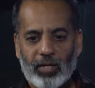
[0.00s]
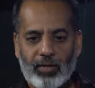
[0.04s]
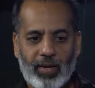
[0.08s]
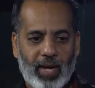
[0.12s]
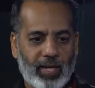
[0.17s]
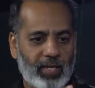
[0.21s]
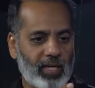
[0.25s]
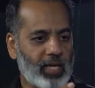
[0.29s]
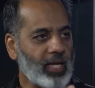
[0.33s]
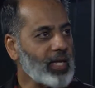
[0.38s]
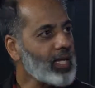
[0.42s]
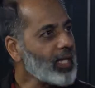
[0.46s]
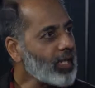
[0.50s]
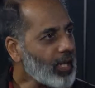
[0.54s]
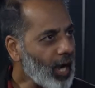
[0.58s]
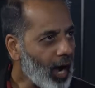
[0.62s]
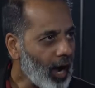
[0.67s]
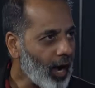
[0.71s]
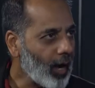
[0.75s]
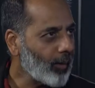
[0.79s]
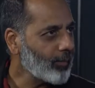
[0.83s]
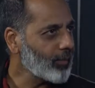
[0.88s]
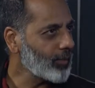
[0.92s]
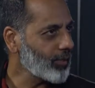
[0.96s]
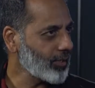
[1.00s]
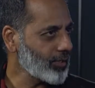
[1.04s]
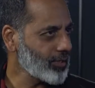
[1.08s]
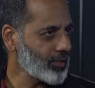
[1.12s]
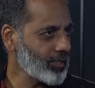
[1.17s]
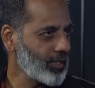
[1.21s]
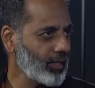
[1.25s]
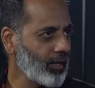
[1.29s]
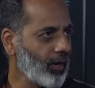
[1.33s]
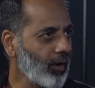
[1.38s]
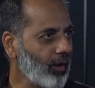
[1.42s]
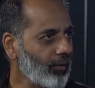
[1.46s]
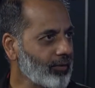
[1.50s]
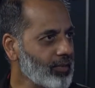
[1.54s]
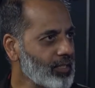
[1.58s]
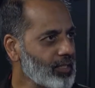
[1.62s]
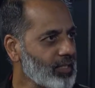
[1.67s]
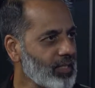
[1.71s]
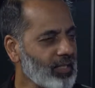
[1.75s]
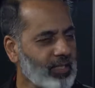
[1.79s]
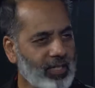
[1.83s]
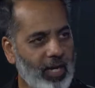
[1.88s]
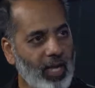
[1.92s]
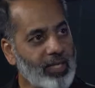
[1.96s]
you had e-commerce and all
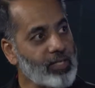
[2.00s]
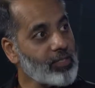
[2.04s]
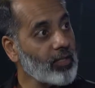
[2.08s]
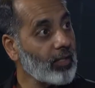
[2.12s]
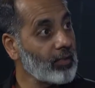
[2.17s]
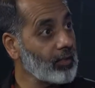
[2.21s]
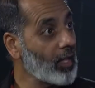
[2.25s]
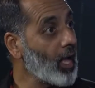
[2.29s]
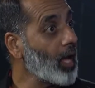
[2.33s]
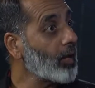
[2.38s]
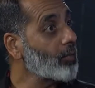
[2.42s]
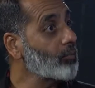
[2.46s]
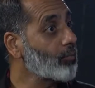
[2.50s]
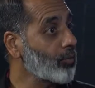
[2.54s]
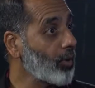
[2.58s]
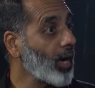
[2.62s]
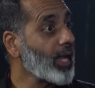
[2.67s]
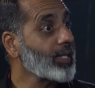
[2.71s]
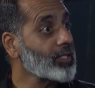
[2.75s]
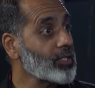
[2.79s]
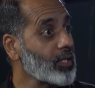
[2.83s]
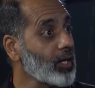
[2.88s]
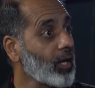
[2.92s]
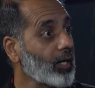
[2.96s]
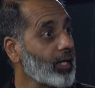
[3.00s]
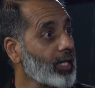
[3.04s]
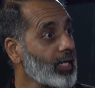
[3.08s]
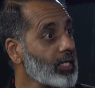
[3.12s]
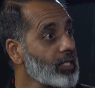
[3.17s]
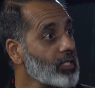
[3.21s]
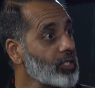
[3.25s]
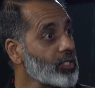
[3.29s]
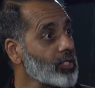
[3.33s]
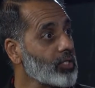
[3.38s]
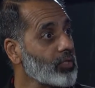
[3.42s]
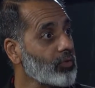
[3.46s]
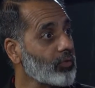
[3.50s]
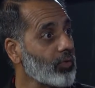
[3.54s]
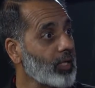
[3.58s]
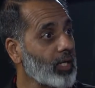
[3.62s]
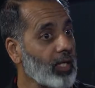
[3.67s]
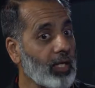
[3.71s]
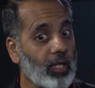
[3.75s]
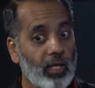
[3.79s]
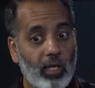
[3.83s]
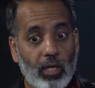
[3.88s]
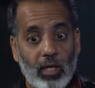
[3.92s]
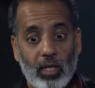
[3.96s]
these things. And I saw a lot of brands in our
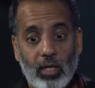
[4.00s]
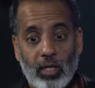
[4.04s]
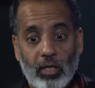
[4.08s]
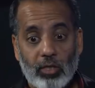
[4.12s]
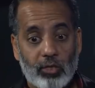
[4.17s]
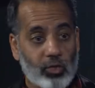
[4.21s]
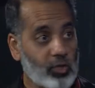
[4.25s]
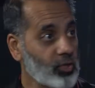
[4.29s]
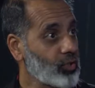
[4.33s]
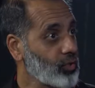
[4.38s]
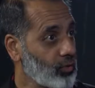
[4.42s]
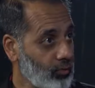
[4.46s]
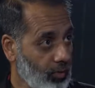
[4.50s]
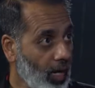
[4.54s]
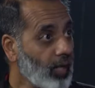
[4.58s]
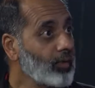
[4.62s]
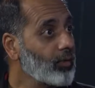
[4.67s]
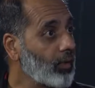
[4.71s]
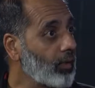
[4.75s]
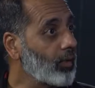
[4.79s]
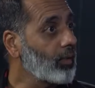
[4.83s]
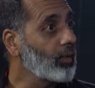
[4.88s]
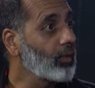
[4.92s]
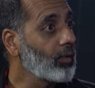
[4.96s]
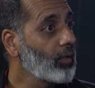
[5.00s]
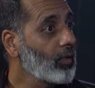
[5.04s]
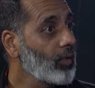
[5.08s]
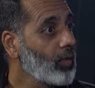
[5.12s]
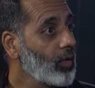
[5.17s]
industry struggle